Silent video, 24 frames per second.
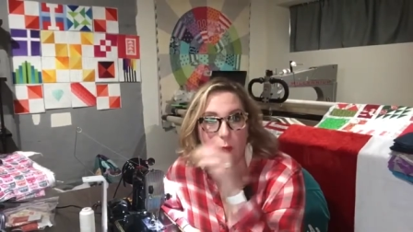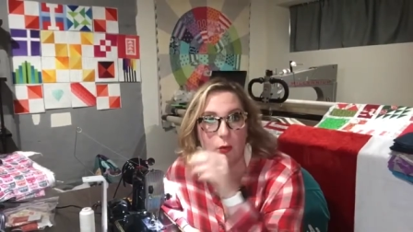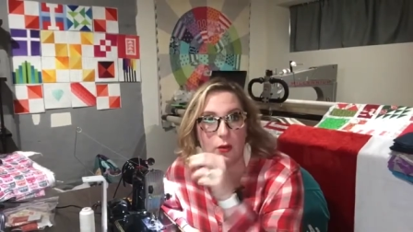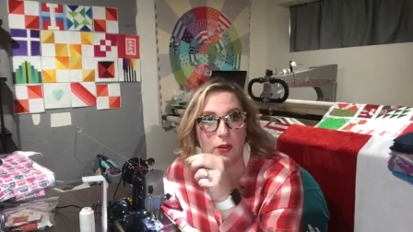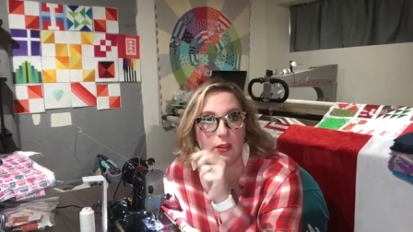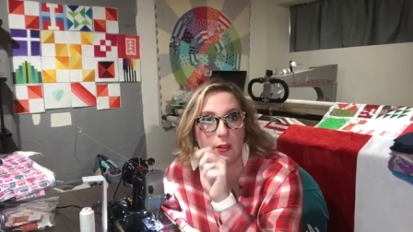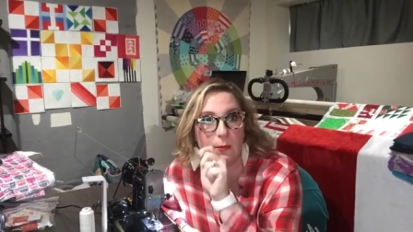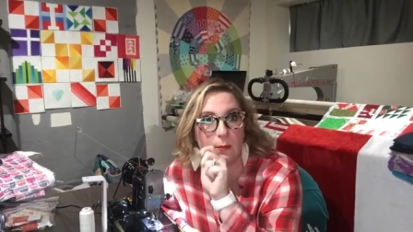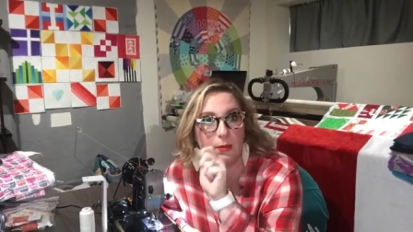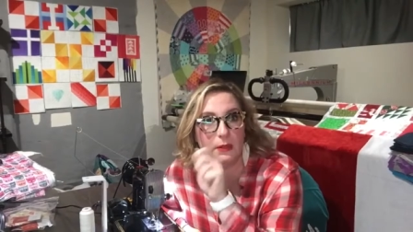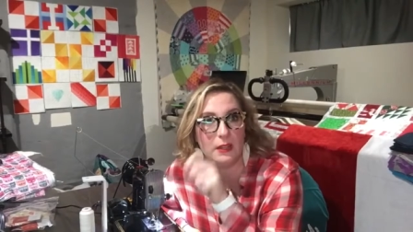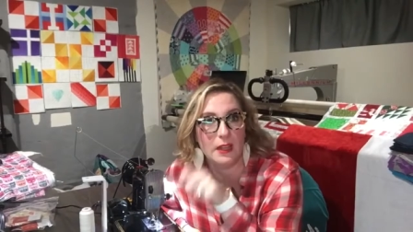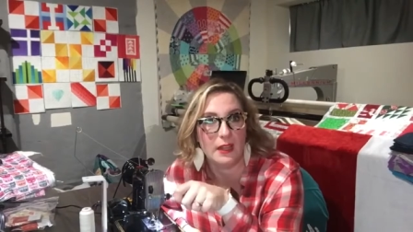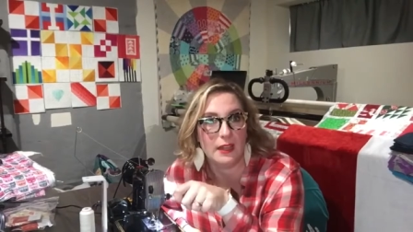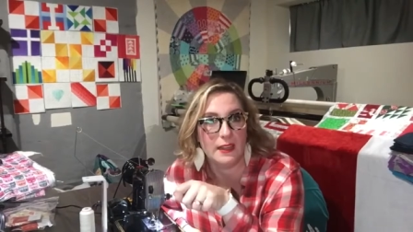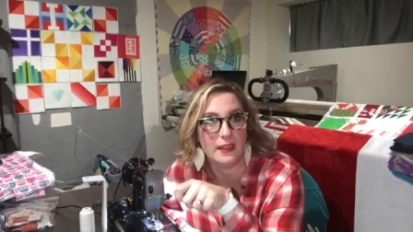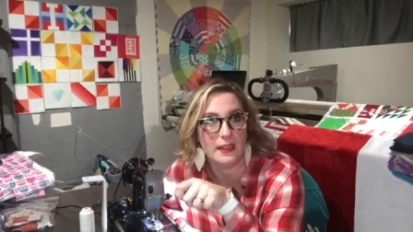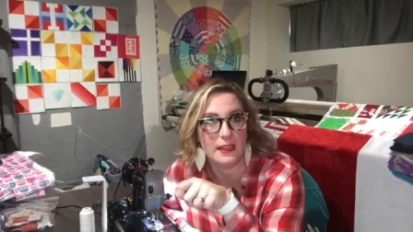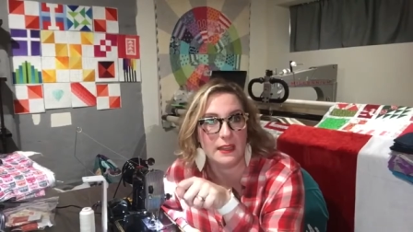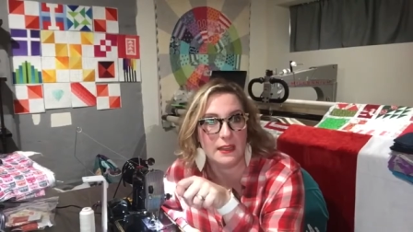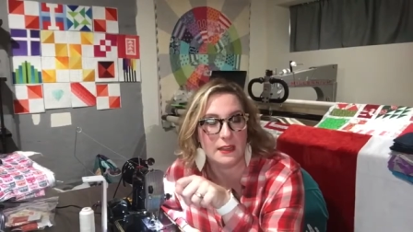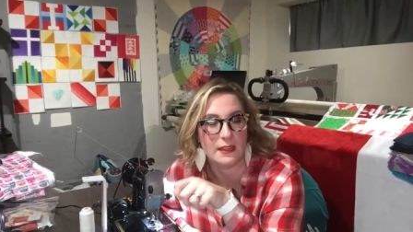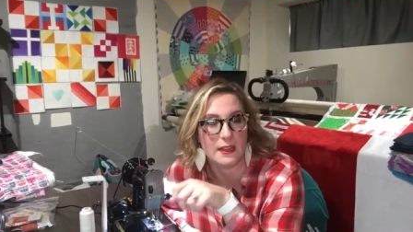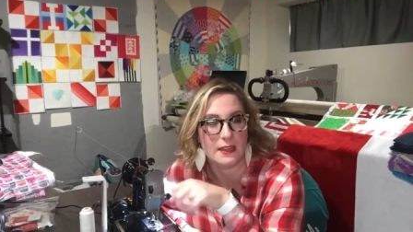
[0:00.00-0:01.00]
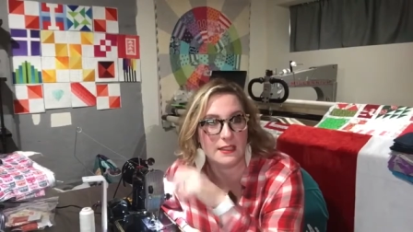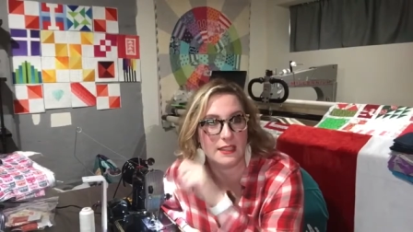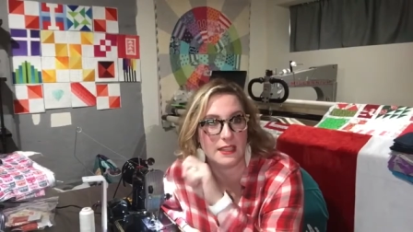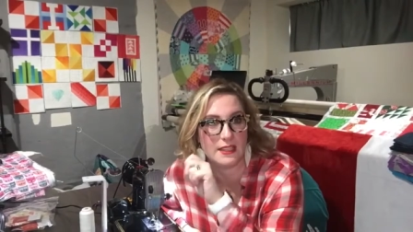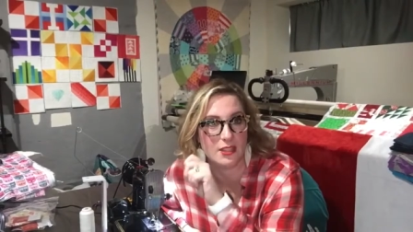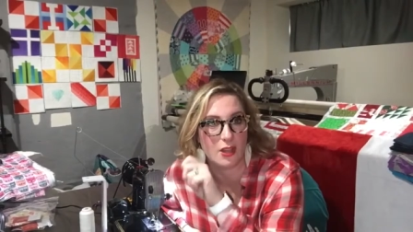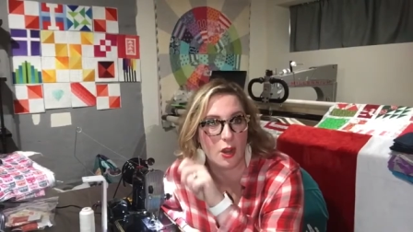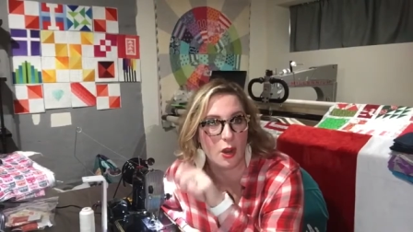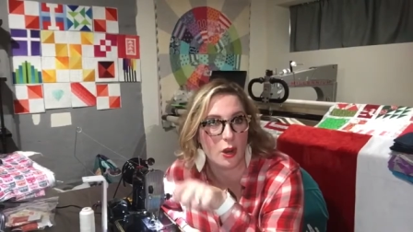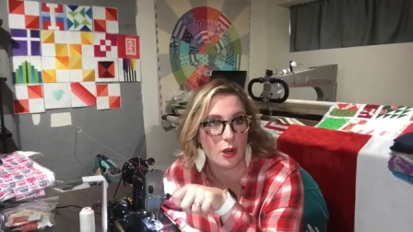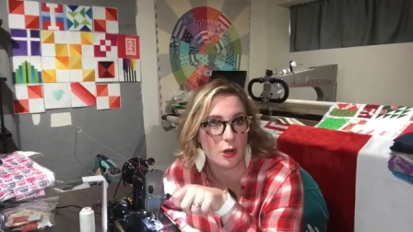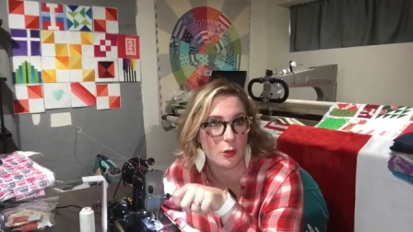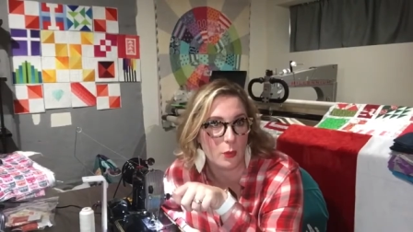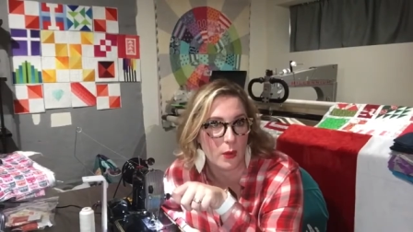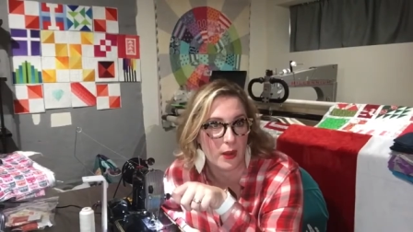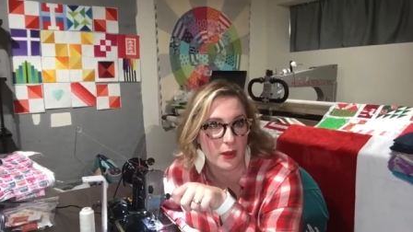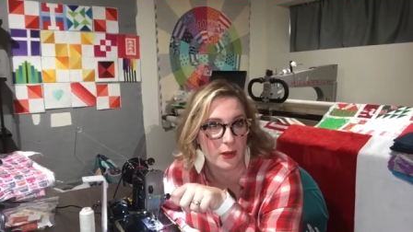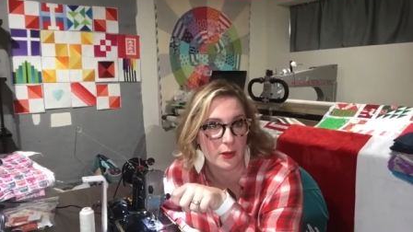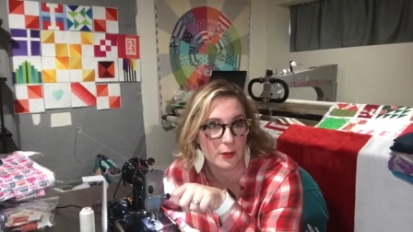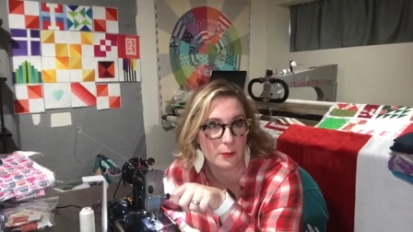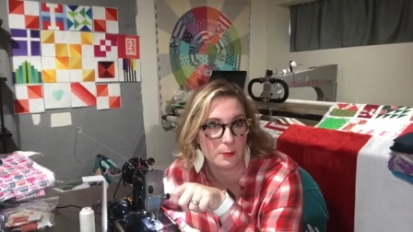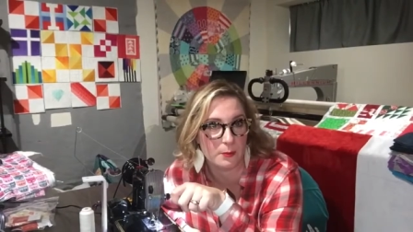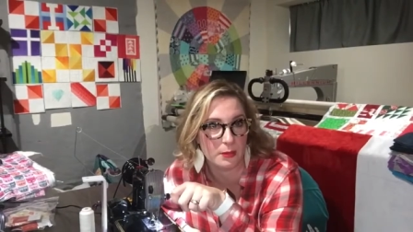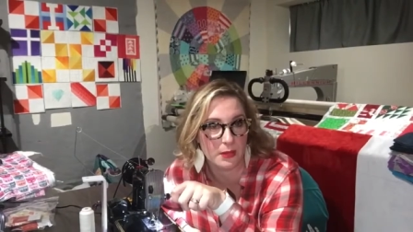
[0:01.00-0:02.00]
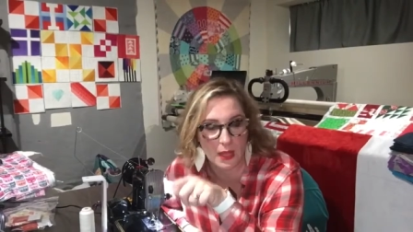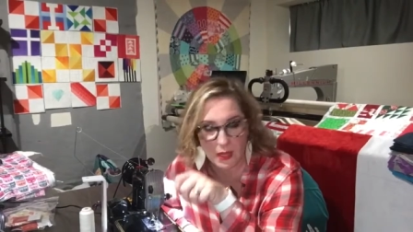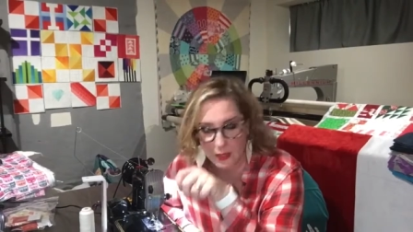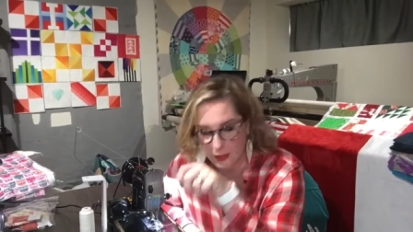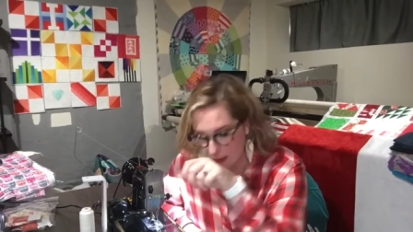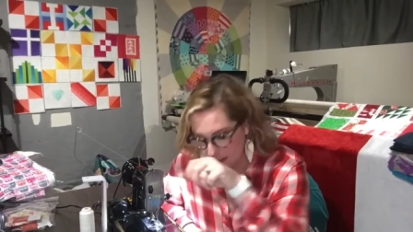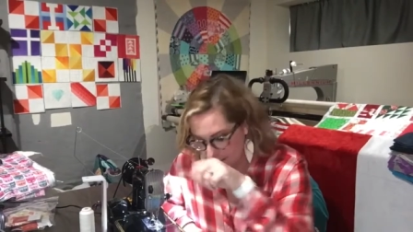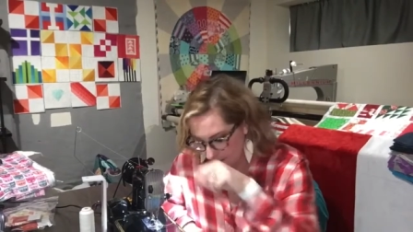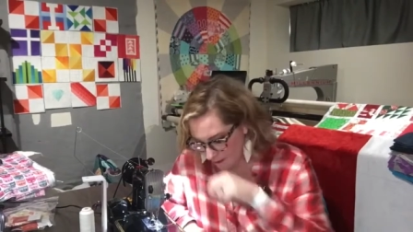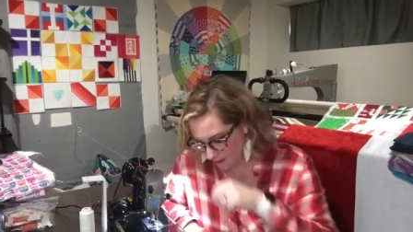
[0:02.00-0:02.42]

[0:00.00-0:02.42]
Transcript: where the plug, because it's a hardwired plug,